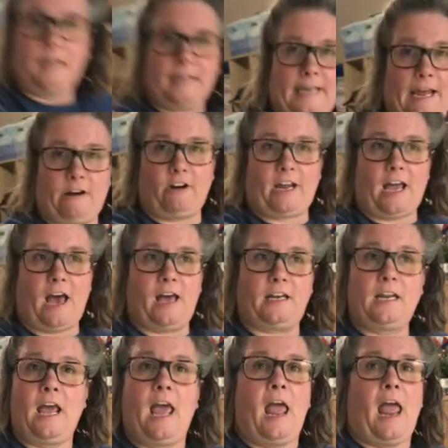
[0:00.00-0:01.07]
carry-on.
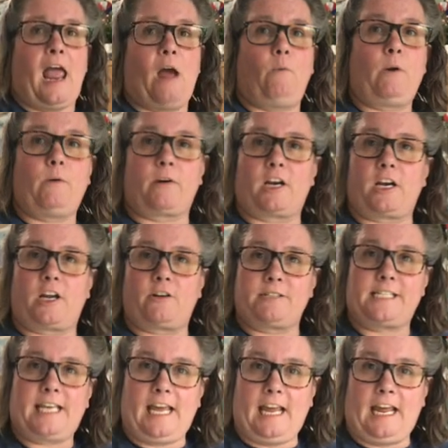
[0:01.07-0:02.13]
And we were gonna go
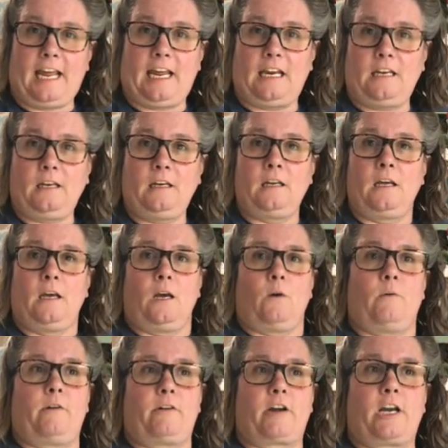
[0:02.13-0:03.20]
skiing,
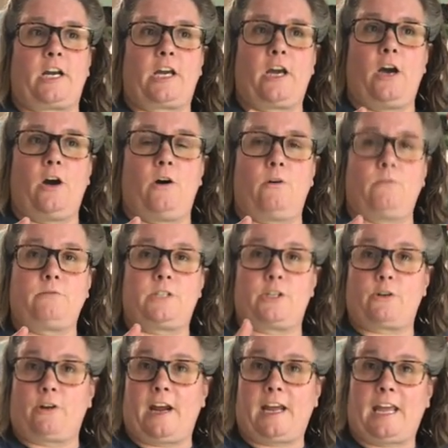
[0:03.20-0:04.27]
we were gonna go to
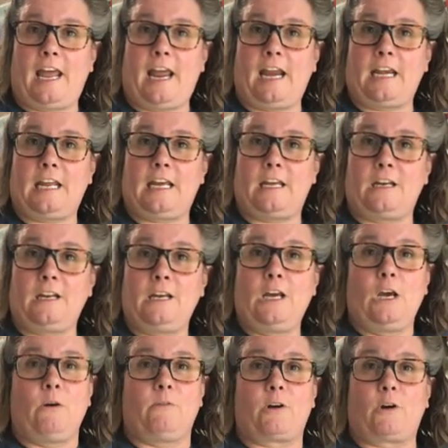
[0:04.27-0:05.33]
the Grand Canyon,
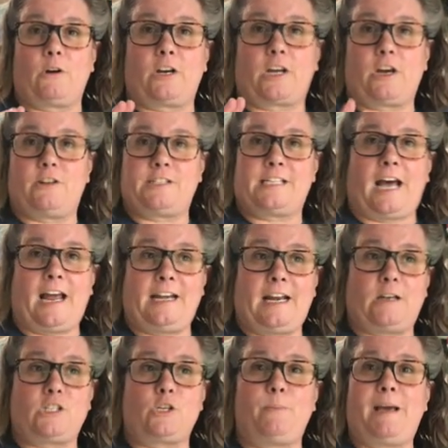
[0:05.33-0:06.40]
we were gonna go to Zion.
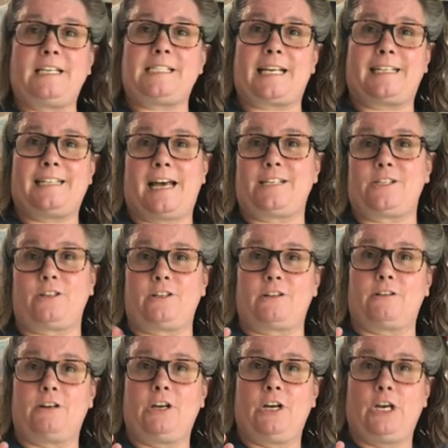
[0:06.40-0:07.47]
So basic
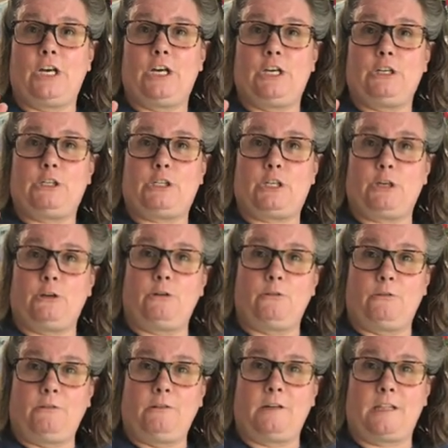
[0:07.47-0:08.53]
desert
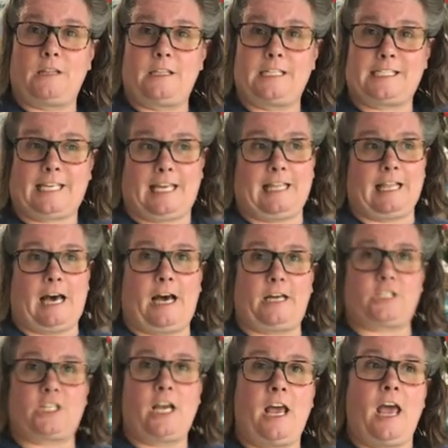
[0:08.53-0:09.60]
to the ski lodge.